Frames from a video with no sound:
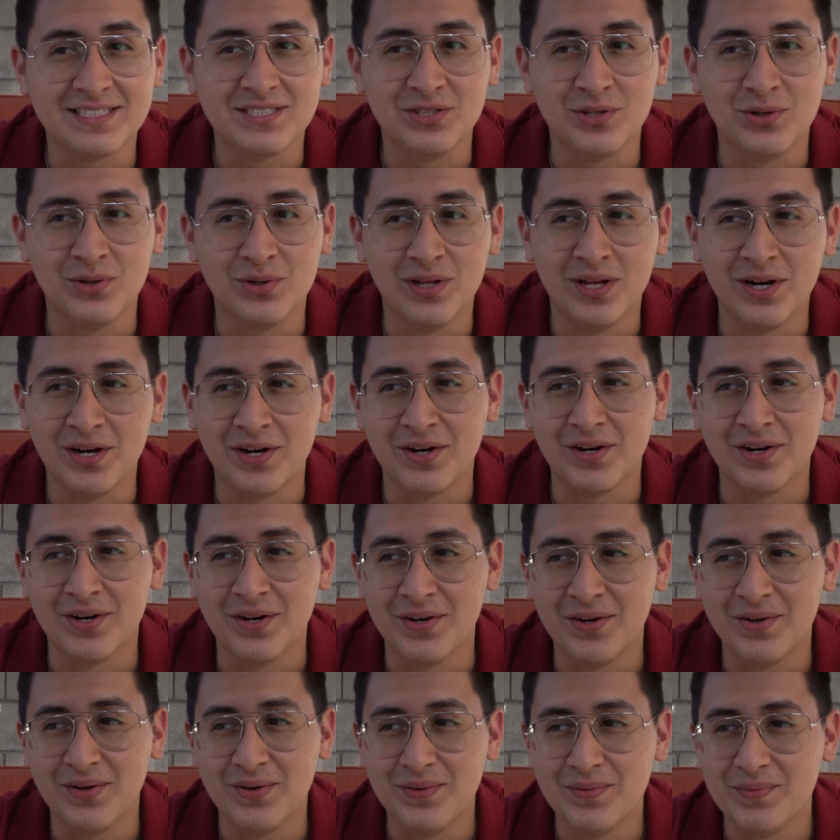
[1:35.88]
no longer
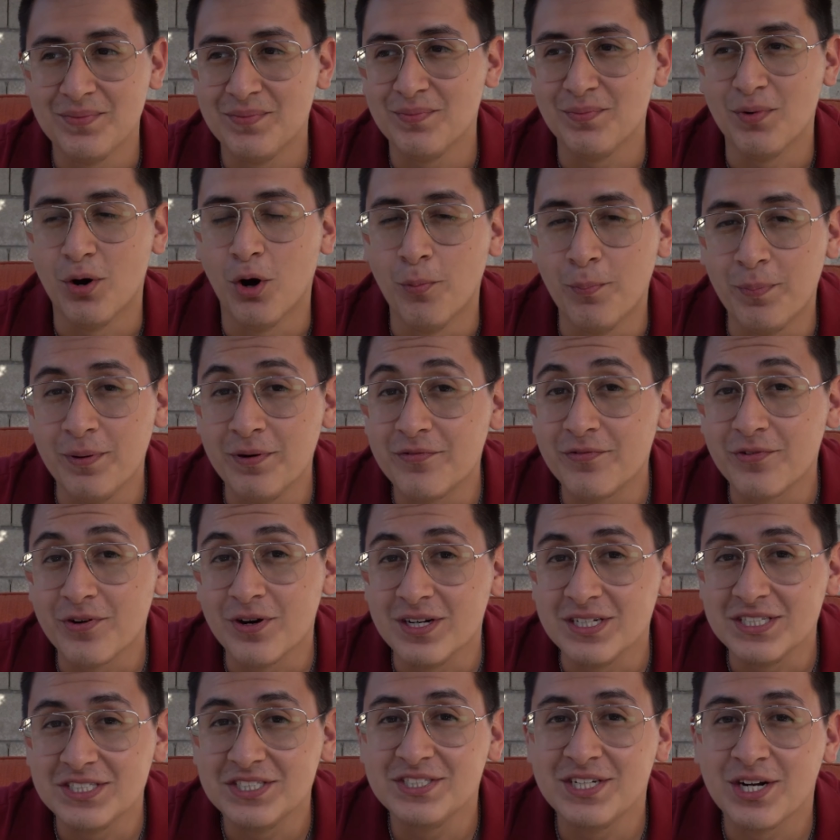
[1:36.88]
open for
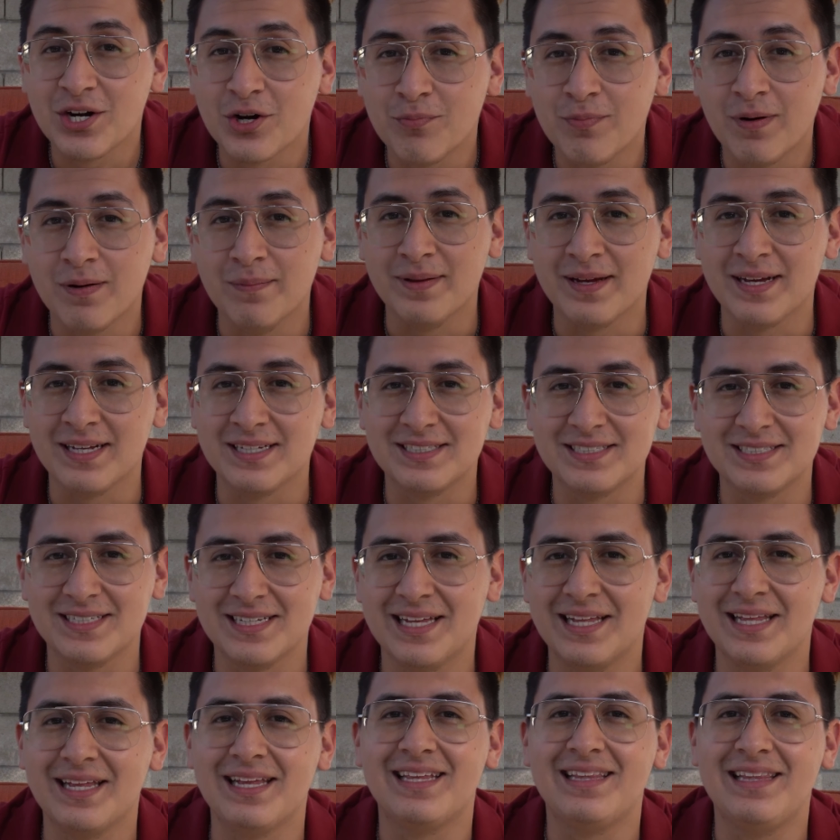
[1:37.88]
us, general public. It's
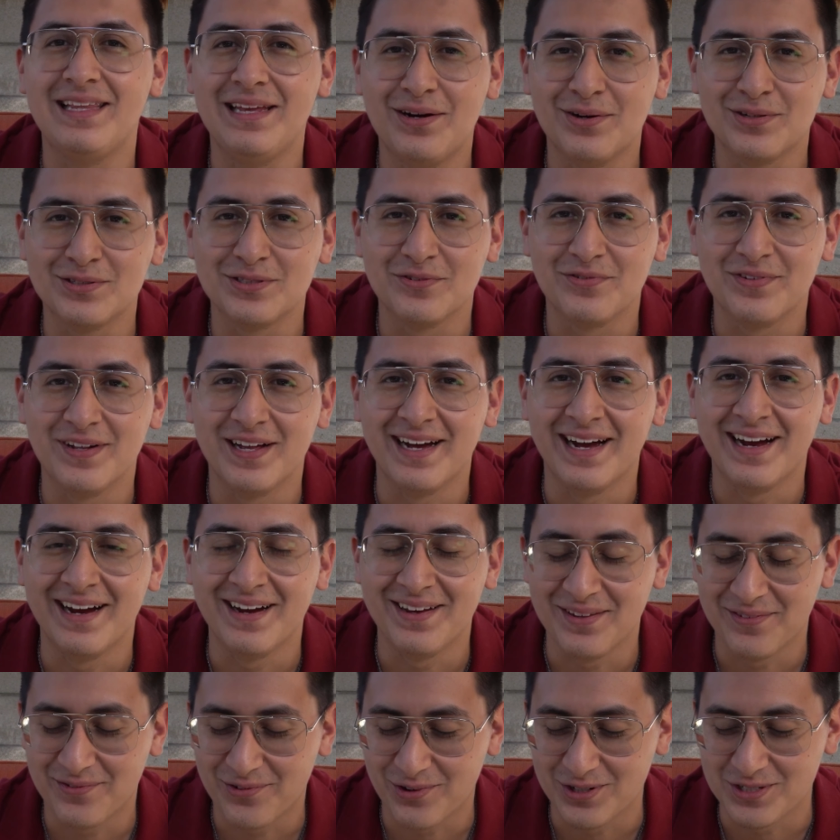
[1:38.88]
illegal to fly higher
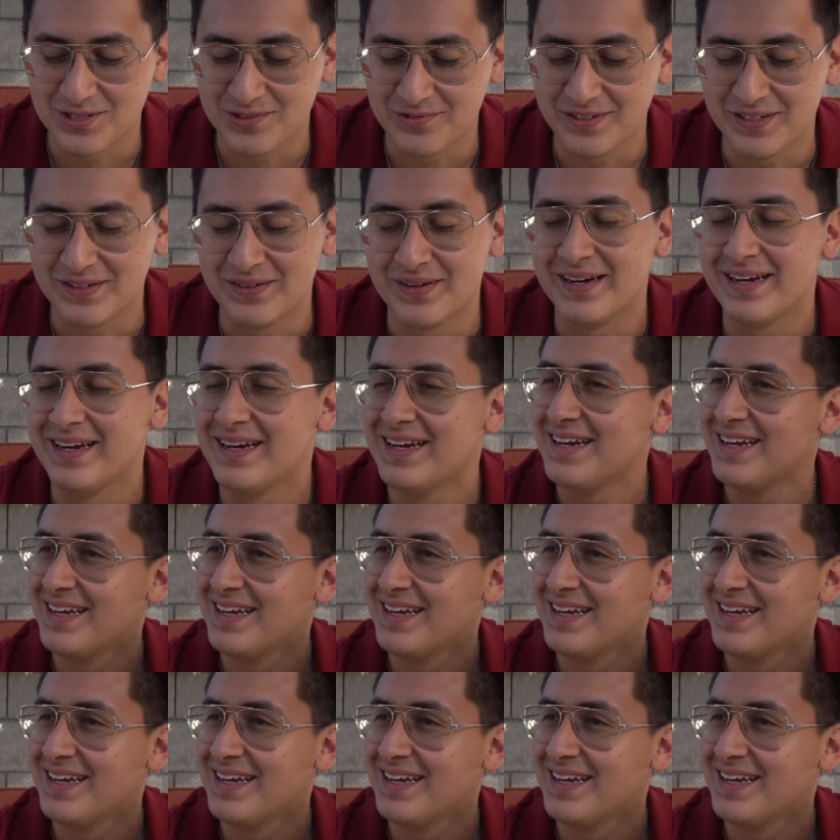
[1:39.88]
than 400 feet, right?